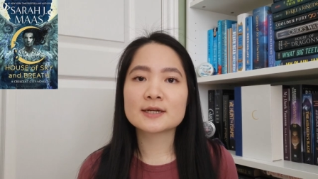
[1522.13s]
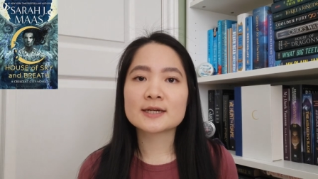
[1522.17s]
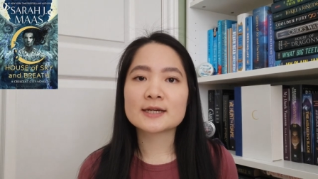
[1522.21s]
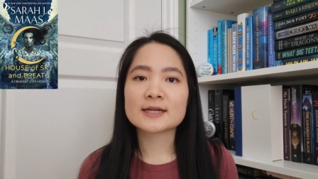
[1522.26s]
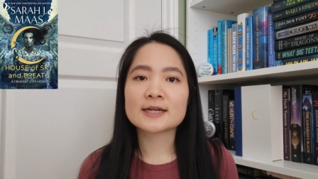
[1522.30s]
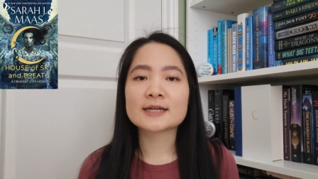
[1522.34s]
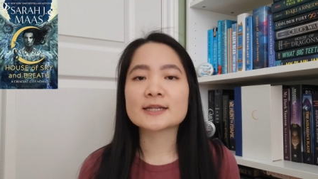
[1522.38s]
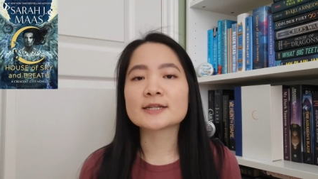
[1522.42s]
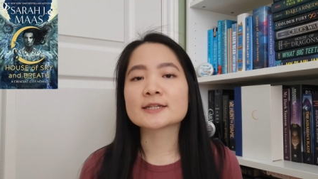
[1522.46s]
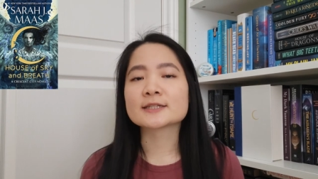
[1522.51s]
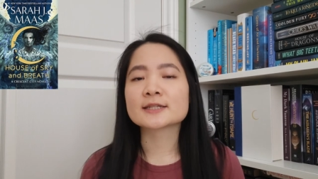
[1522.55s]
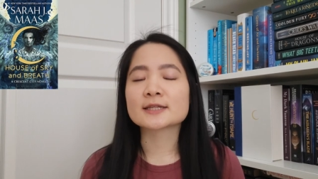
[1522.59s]

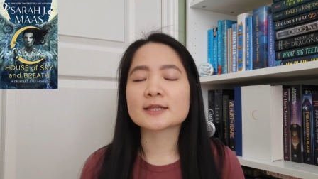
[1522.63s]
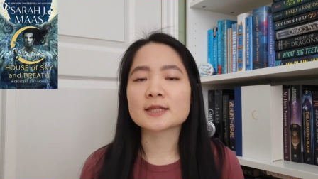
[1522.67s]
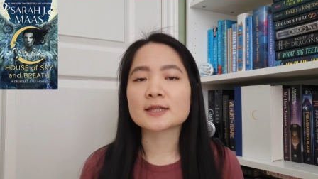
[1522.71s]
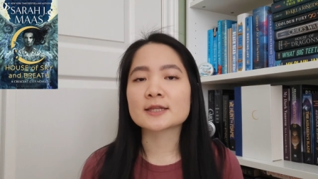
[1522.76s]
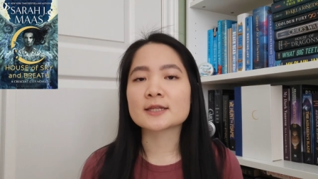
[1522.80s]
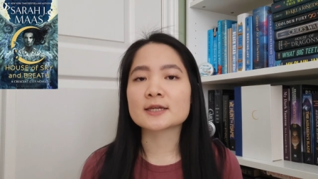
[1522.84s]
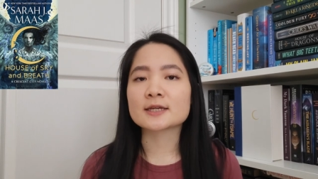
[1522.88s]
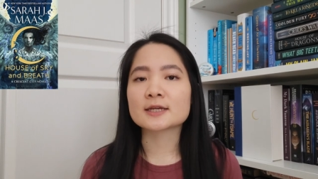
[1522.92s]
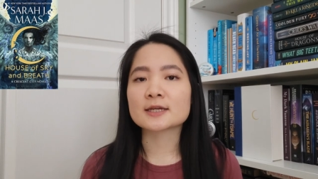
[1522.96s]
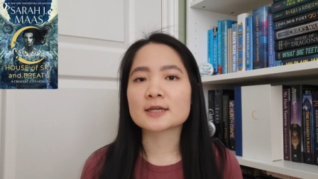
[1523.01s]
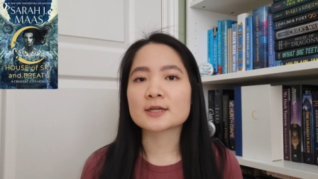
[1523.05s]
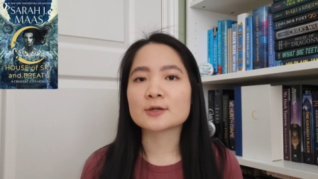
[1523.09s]
he doesn't
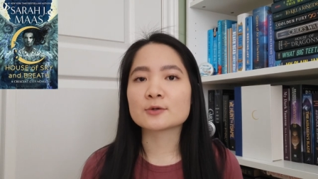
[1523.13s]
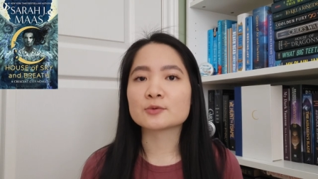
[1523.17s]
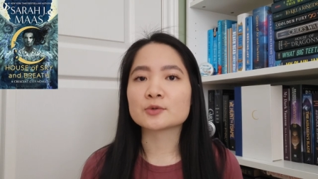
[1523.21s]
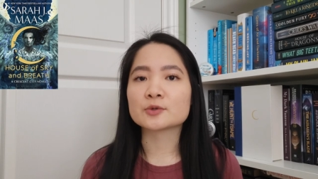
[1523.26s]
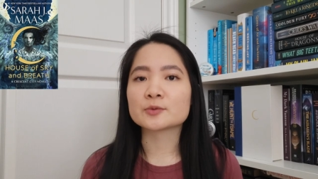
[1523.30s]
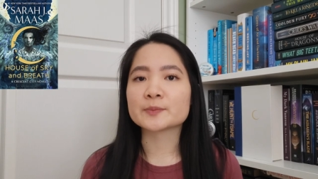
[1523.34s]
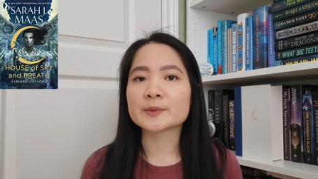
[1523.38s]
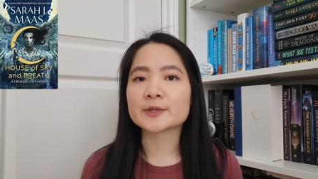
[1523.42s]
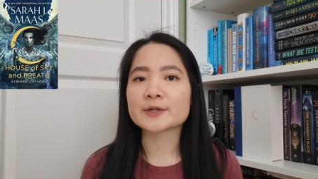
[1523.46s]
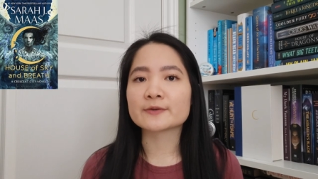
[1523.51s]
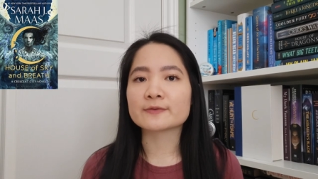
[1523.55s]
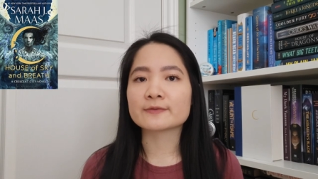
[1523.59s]
think he will
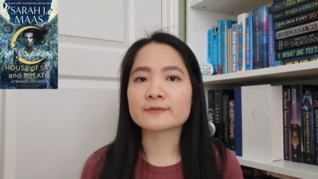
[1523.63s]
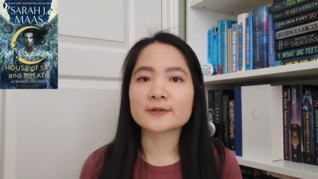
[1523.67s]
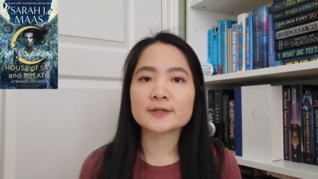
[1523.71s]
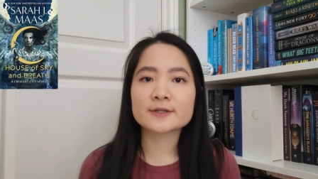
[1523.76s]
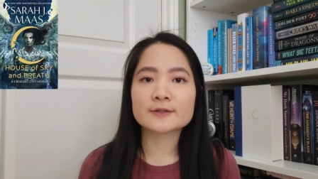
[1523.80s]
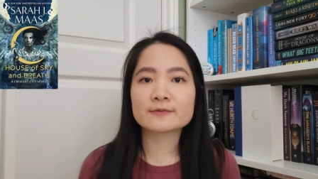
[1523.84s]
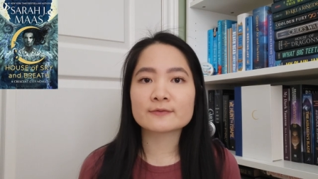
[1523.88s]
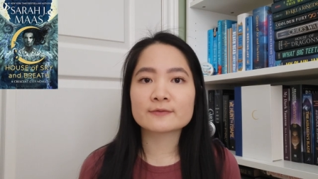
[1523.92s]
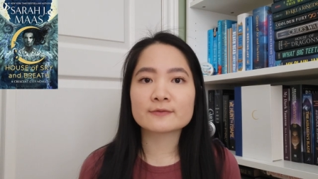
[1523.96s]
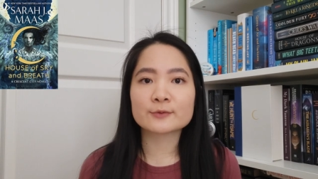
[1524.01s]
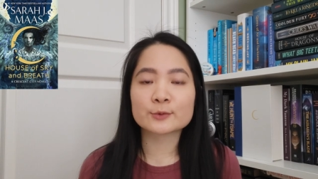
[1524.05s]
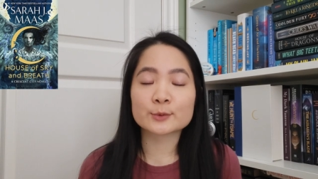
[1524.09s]
be
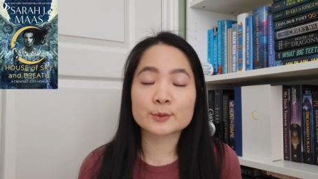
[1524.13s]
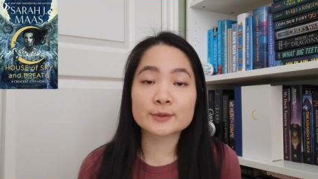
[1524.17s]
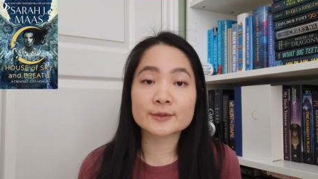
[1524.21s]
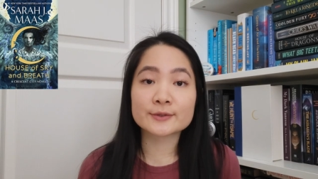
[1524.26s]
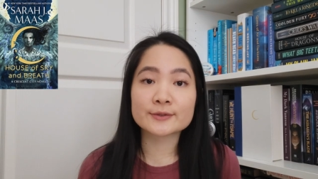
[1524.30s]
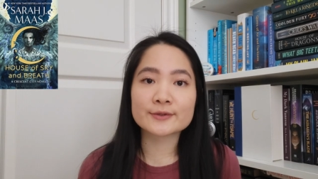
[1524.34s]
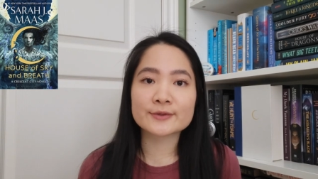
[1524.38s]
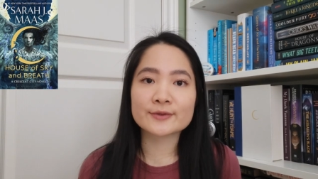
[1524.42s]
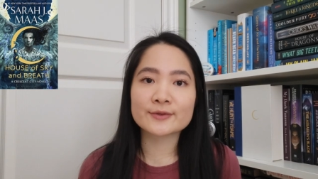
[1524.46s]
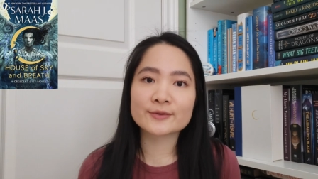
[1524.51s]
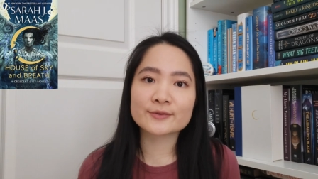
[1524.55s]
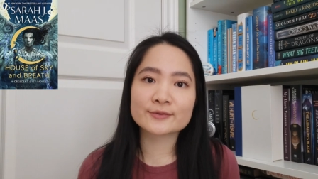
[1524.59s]
fit for
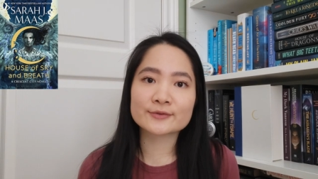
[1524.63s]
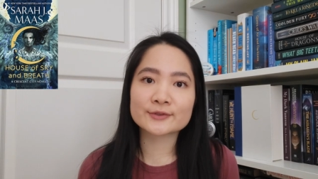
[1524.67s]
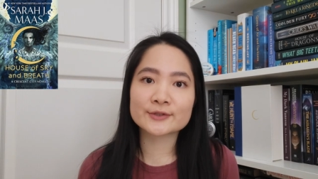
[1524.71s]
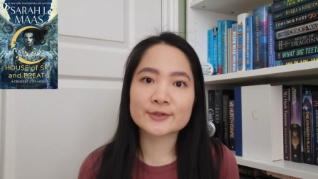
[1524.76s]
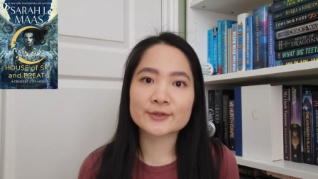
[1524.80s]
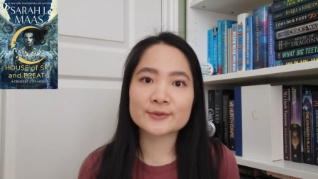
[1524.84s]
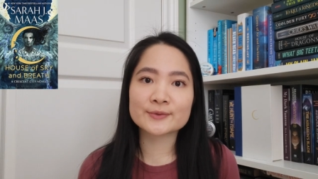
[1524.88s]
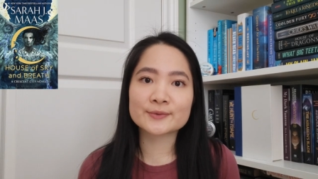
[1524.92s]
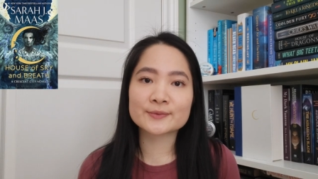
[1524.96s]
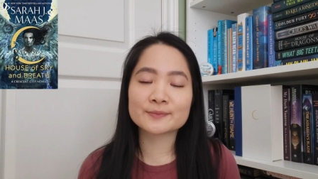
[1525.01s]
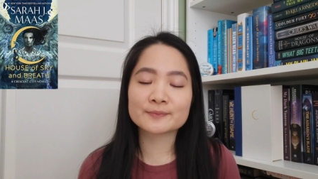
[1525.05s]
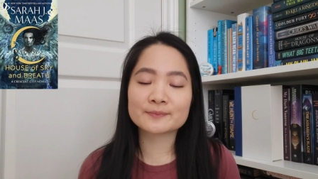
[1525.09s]
the
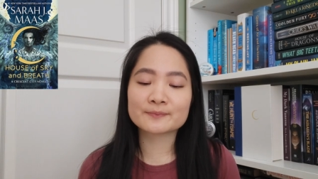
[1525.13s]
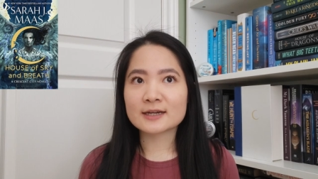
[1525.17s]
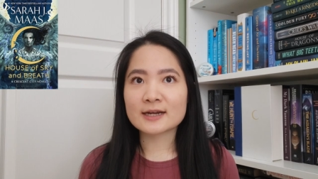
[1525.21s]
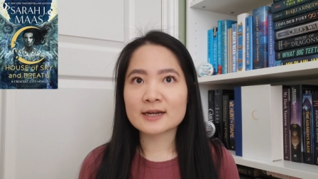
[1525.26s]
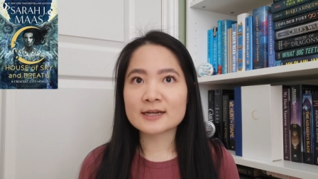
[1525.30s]
throne.